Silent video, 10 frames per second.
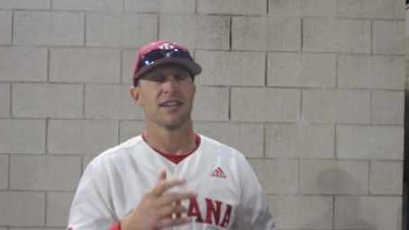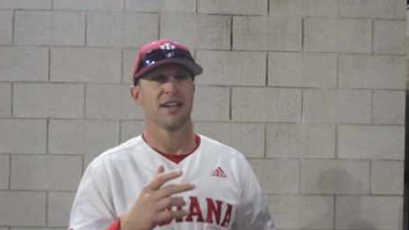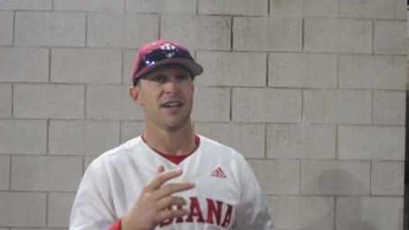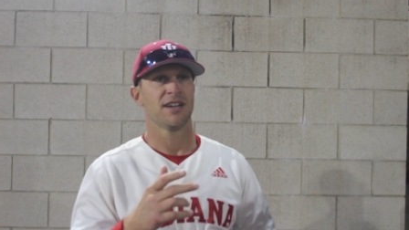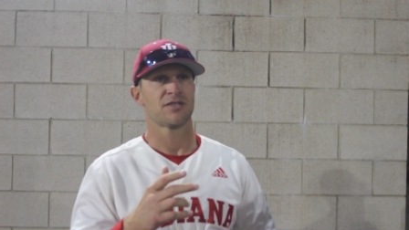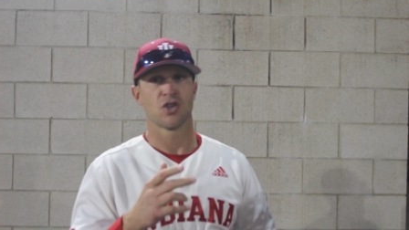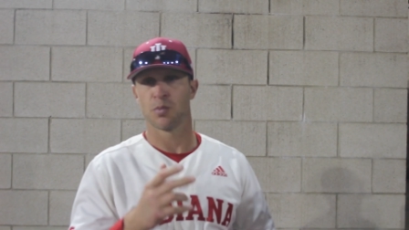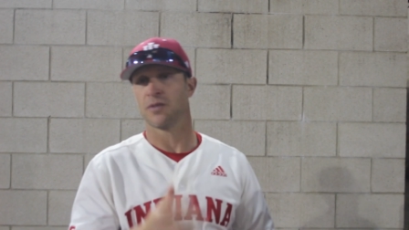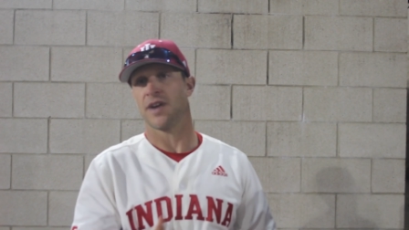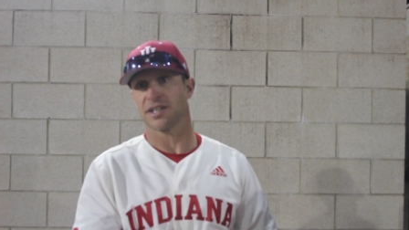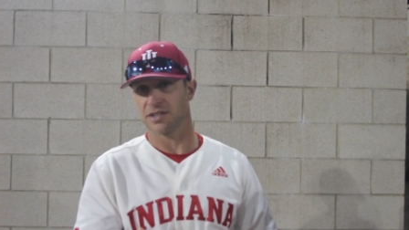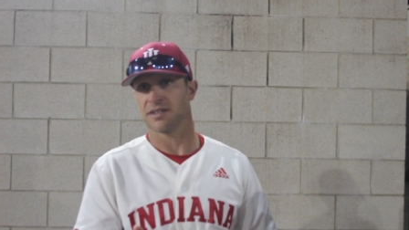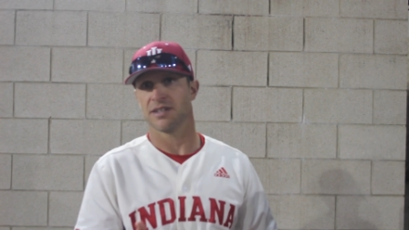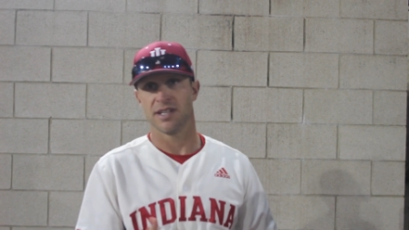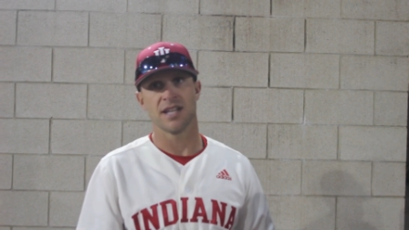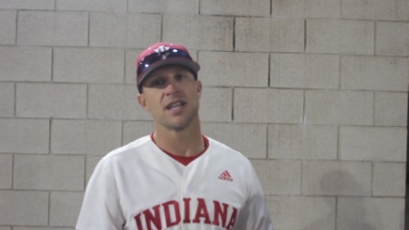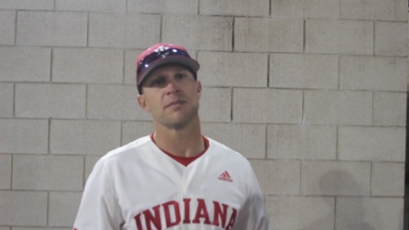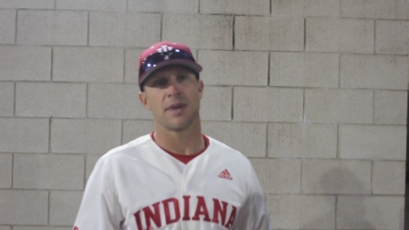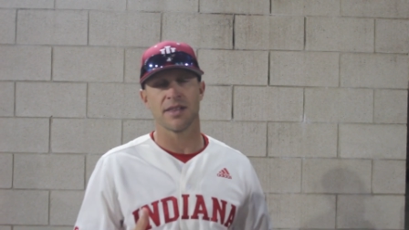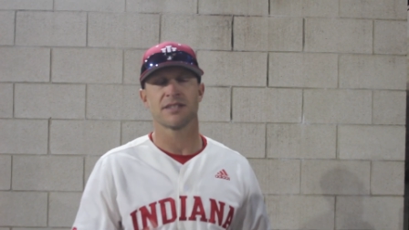to perfection. And
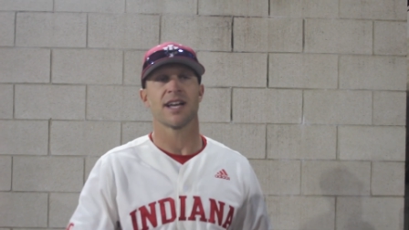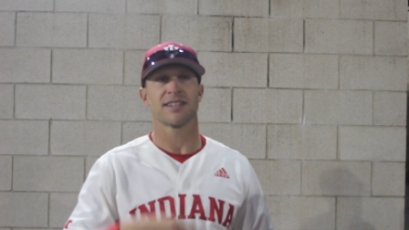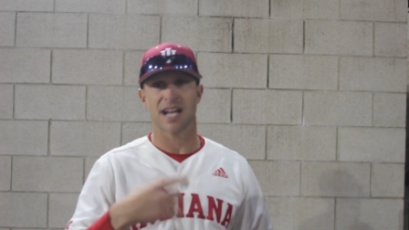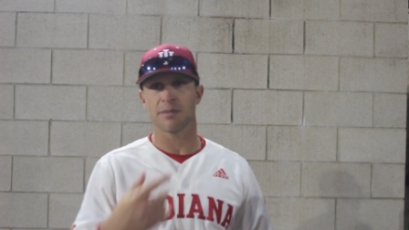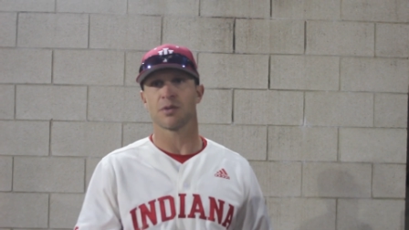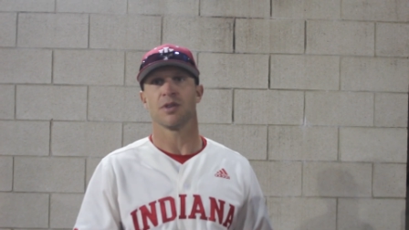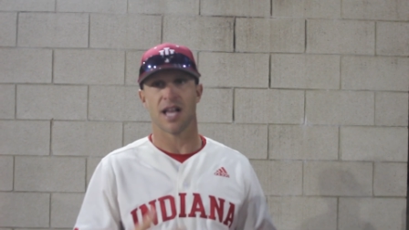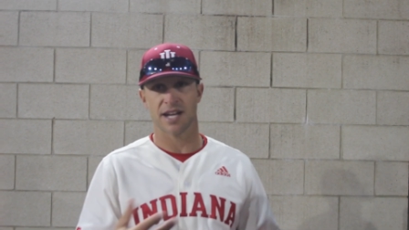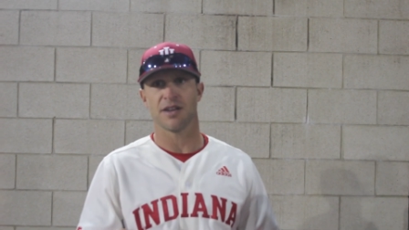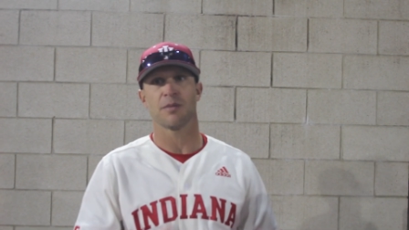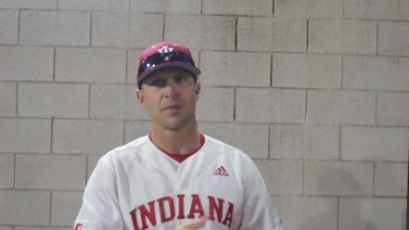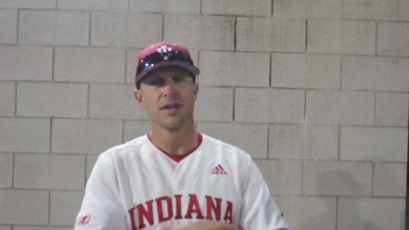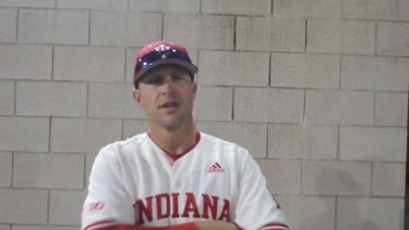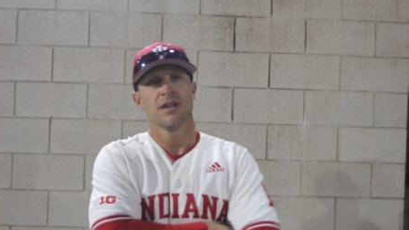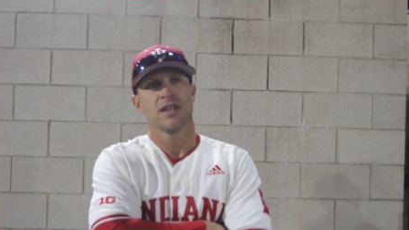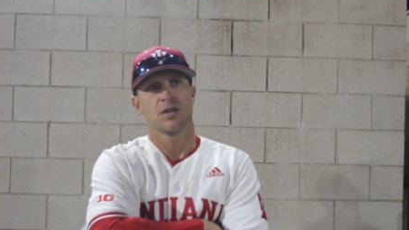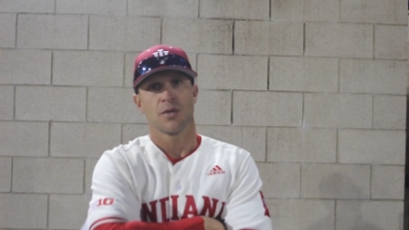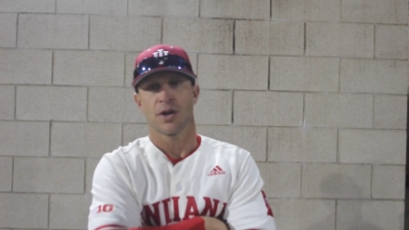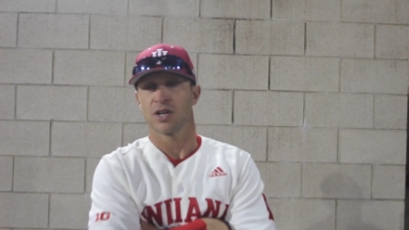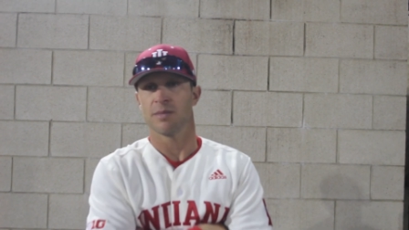then by the second time to the lineup,
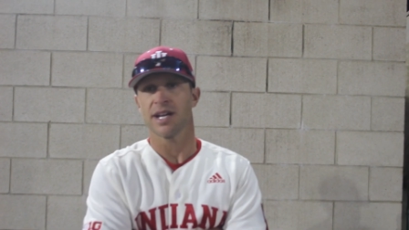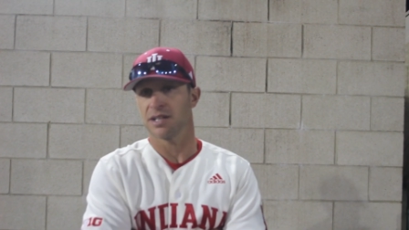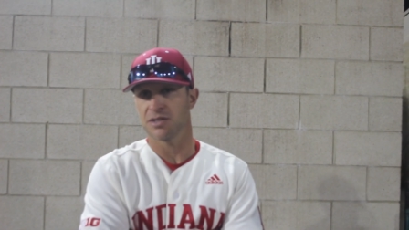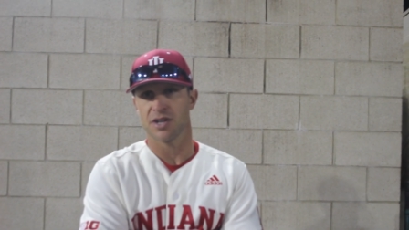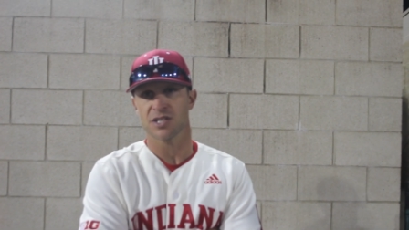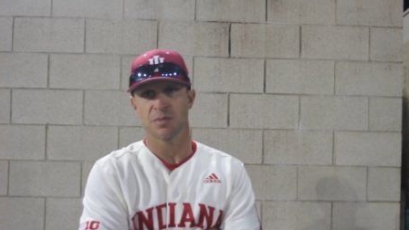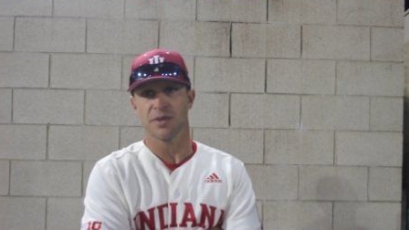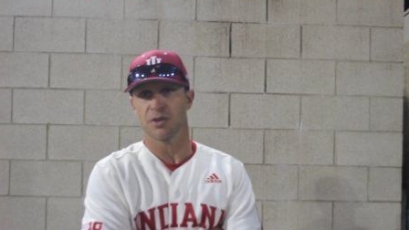they're going to make an adjustment.